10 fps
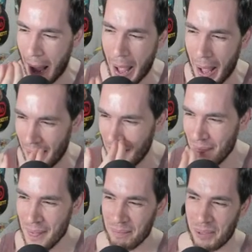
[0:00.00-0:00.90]
Fair warning.
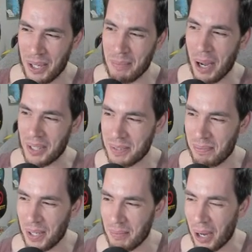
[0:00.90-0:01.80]
Pretty much,
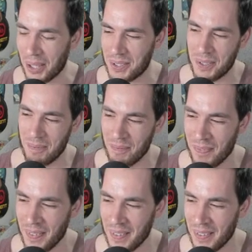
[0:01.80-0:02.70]
pretty much.
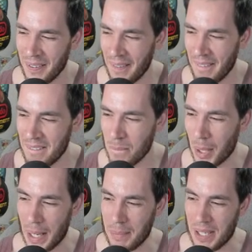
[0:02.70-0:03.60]
But
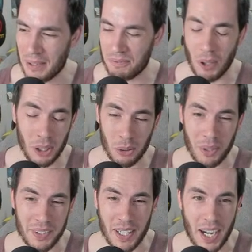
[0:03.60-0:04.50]
I mean,
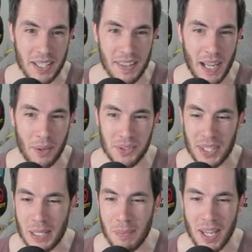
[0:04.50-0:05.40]
following the 90,000
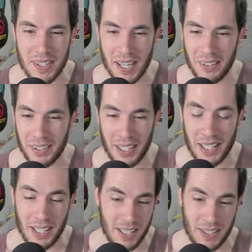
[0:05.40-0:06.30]
eBay sale, it
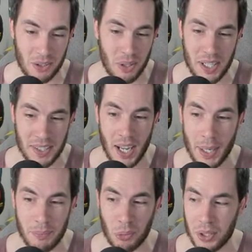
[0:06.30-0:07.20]
is a great
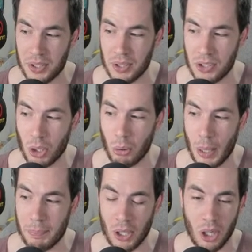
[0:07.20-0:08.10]
time for it to show
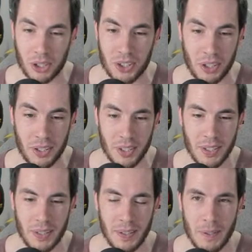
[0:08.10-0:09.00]
up at auction.
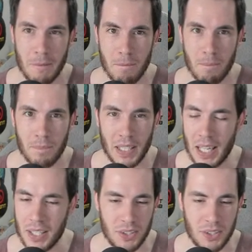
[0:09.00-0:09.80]
It's